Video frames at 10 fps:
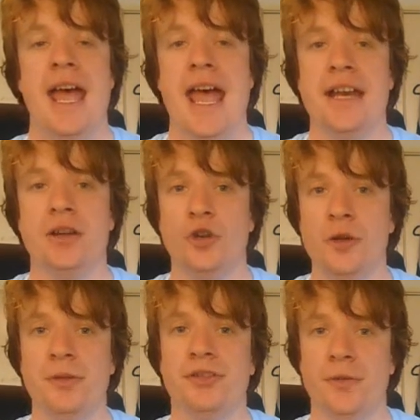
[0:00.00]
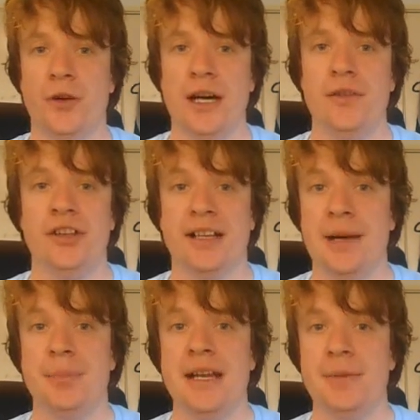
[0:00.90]
and a group of survivors,
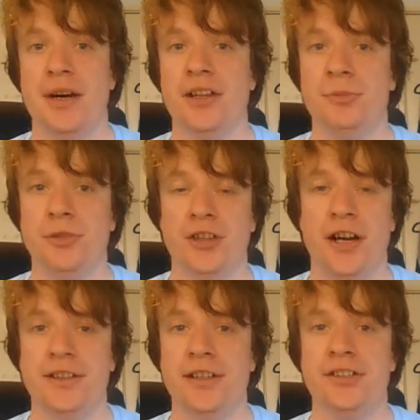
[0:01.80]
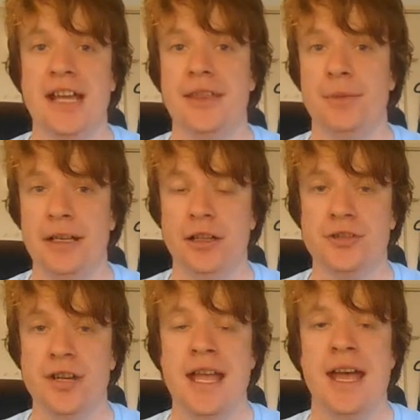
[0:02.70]
accompanied by some scientists and the
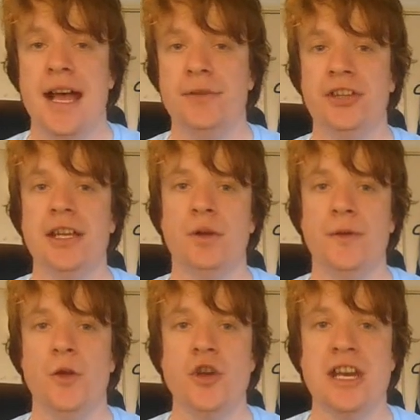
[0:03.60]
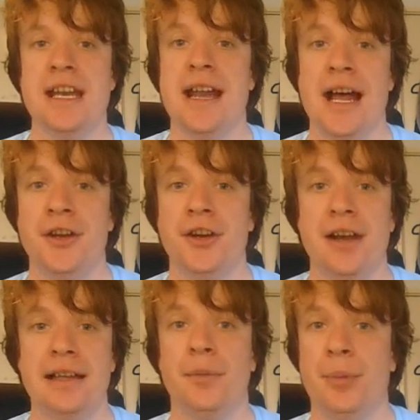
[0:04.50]
military, have seek refuge in an
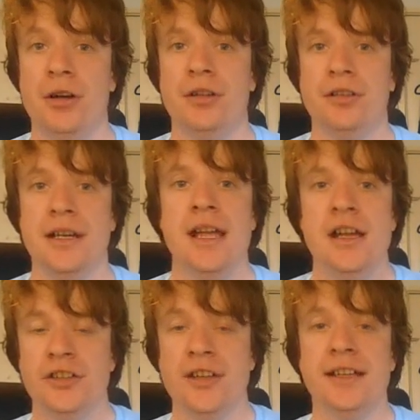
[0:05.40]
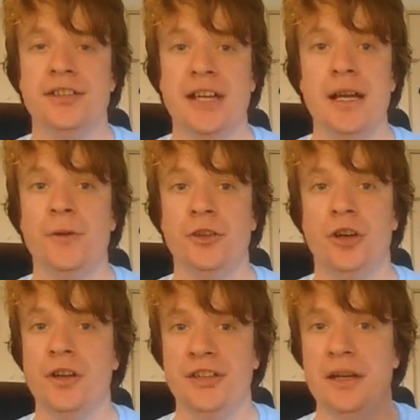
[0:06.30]
underground laboratory. So they're safe as
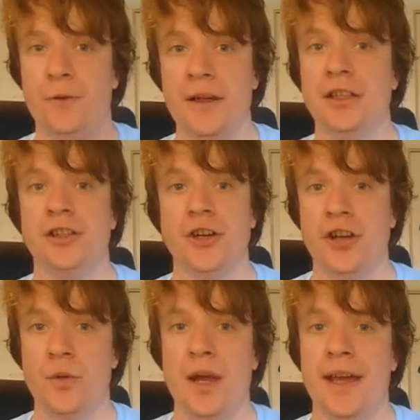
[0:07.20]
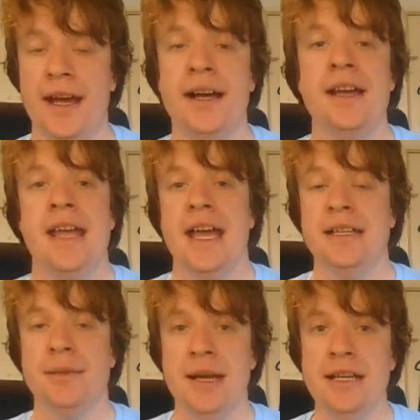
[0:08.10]
long as the infected don't know where they are. And
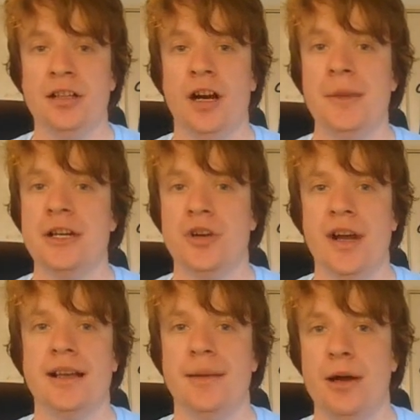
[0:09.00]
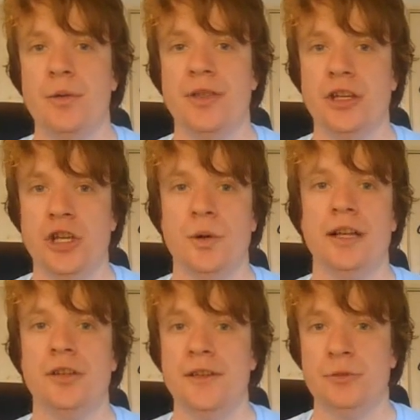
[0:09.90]
in the meantime, they're trying to come up with a cure
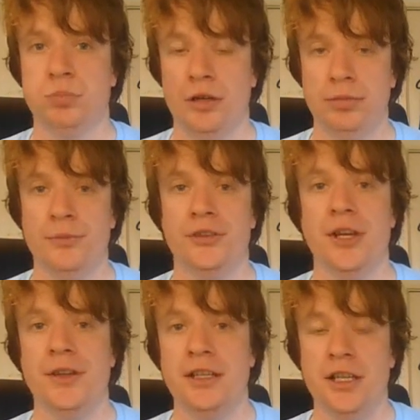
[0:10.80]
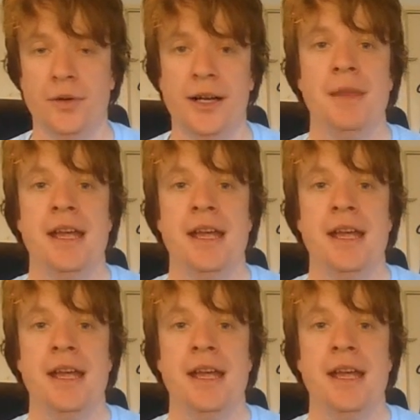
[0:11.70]
to this problem. So the cure,